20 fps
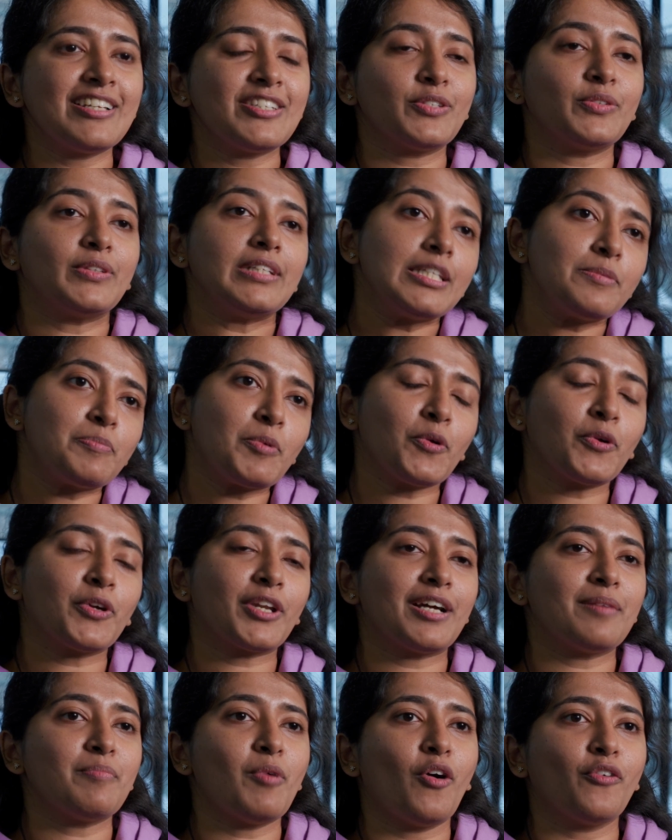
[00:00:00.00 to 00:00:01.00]
So this
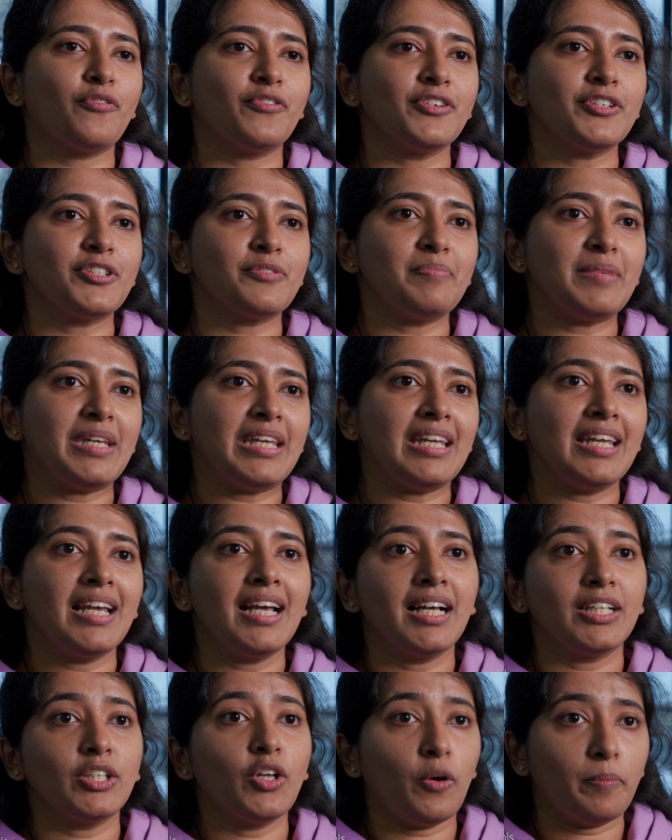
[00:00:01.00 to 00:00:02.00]
program offers me
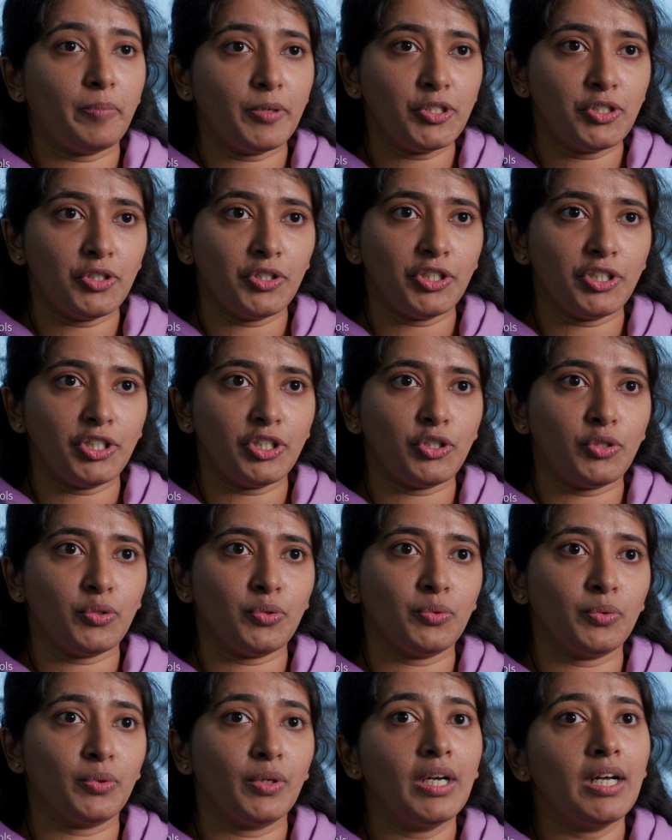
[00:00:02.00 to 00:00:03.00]
the opportunity
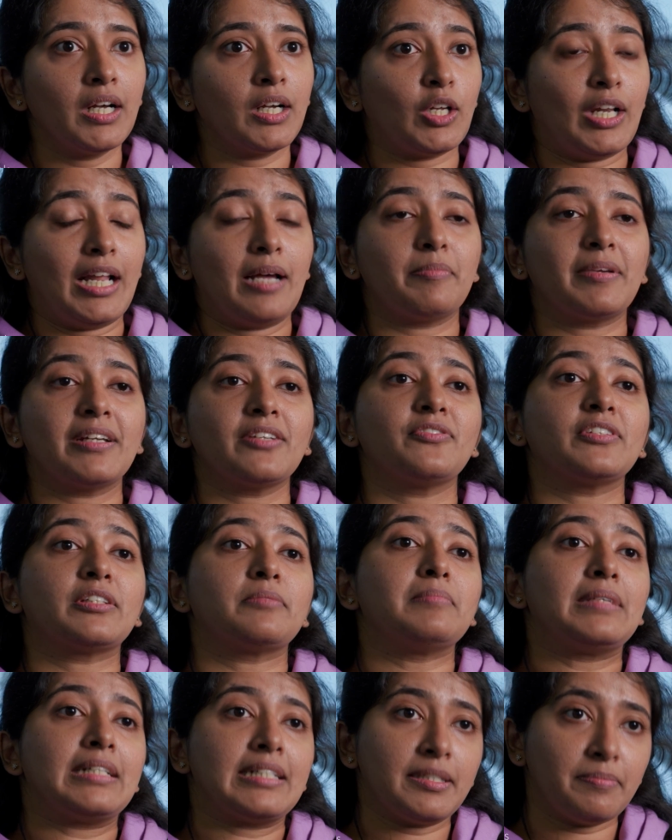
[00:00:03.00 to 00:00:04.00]
to collaborate
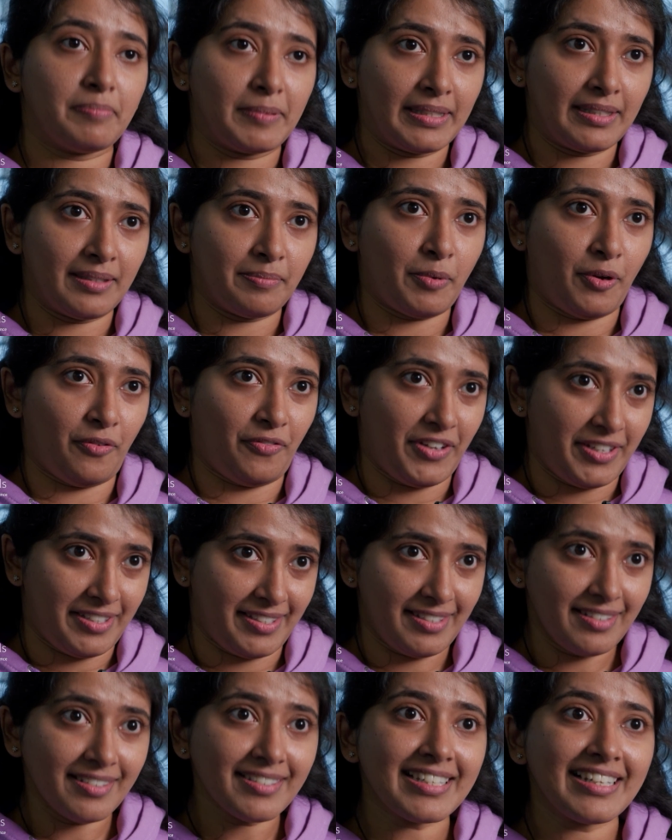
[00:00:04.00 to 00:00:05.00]
with multiple
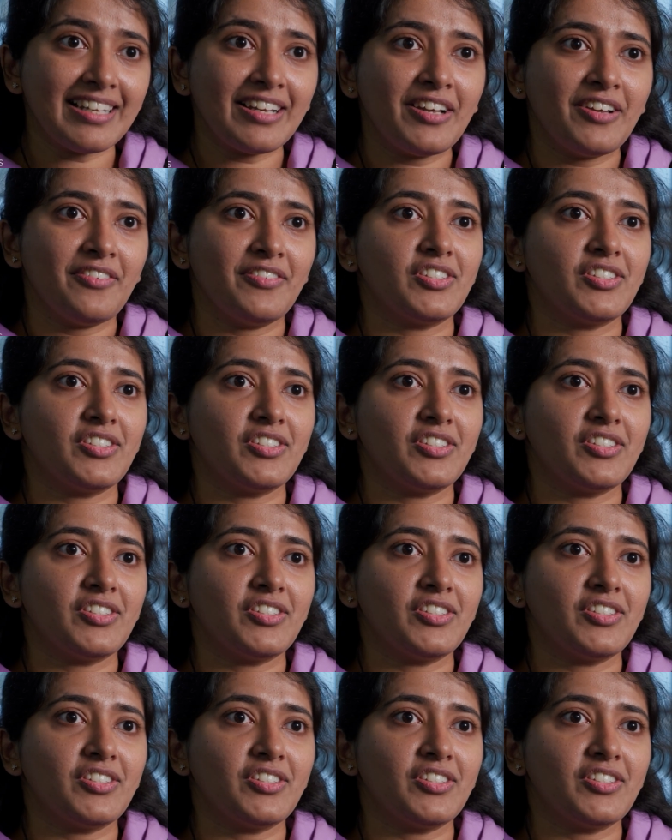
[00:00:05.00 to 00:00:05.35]
professors,